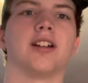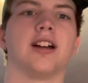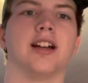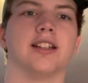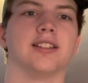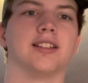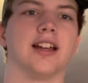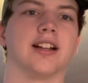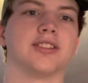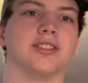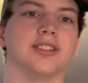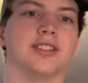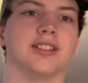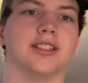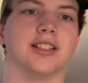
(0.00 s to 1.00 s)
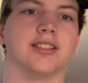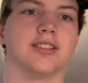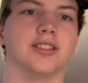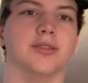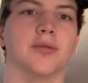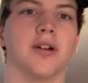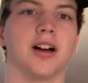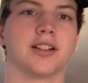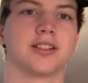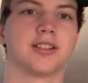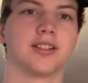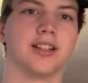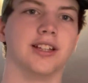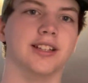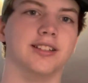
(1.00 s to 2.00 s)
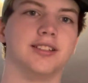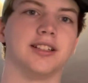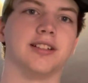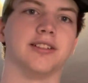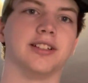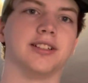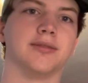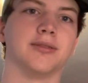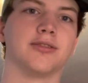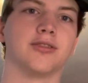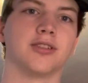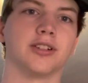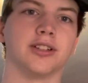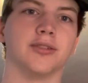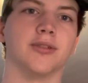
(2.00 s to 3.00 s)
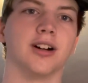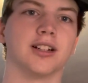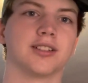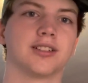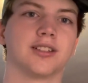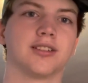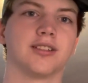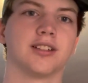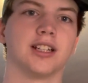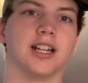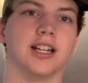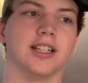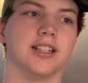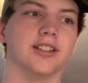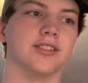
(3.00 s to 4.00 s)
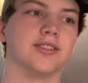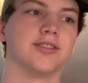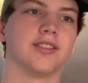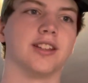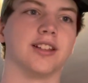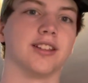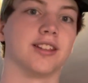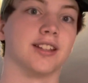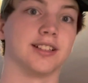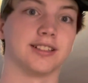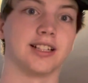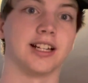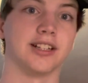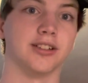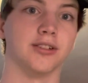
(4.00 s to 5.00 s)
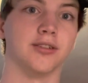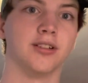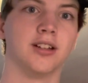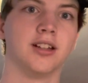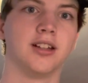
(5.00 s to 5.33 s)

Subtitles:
I actually suggest you watch his series before you watch any of the things I do,